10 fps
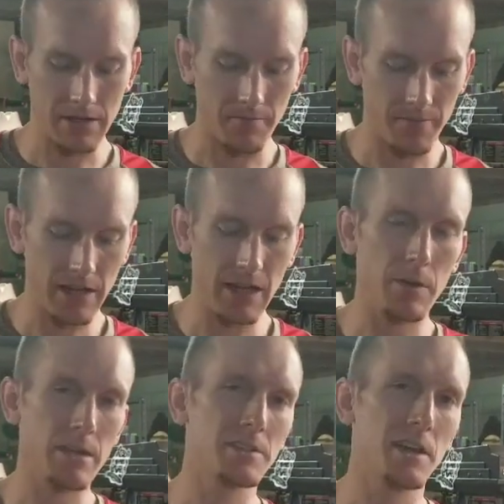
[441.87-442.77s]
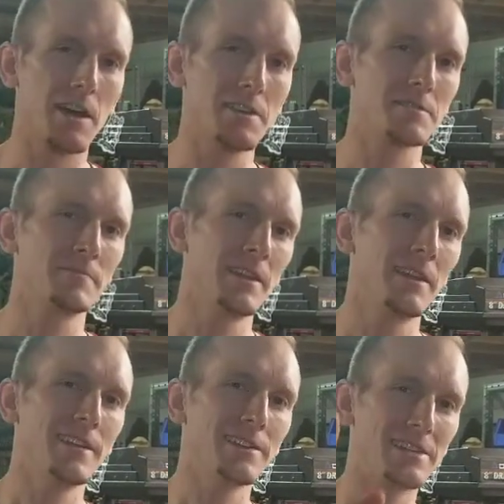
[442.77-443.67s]
So anyways, guys,
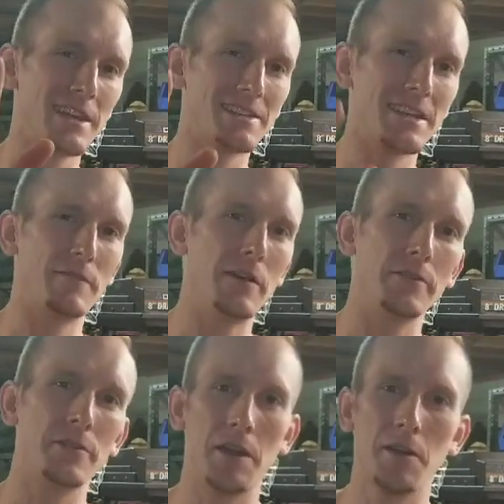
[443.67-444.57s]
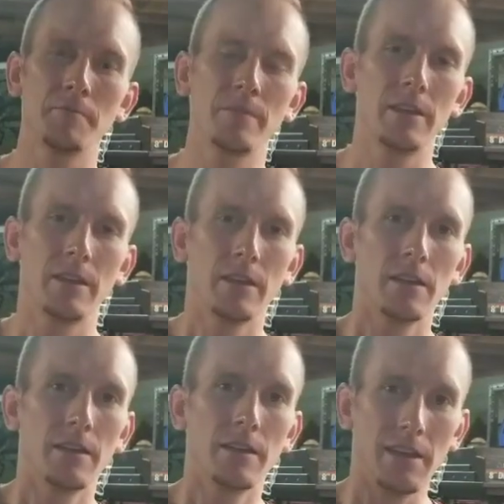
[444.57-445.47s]
stay safe out there,
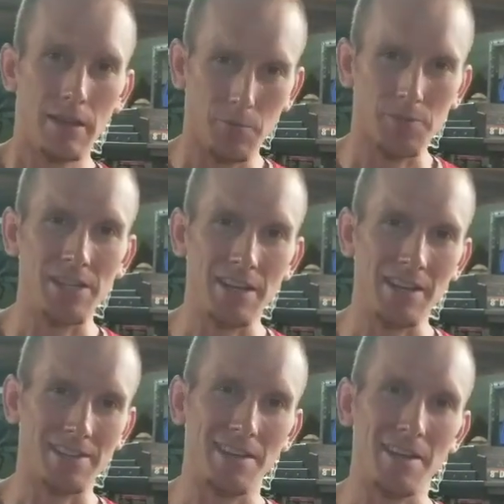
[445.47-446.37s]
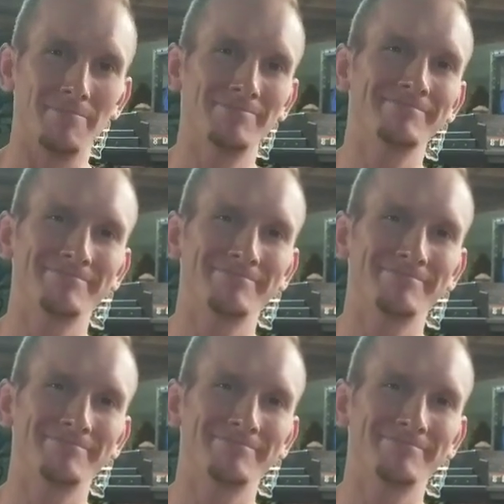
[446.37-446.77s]
and we'll see you next time.